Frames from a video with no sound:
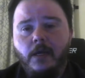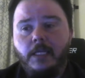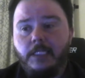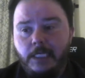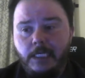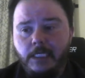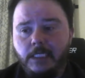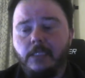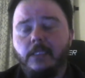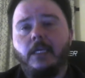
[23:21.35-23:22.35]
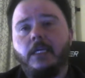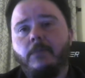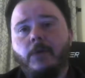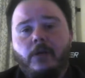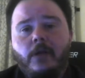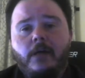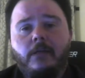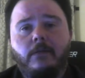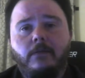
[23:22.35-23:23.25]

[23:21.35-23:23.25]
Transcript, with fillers: It's easy; they get them online.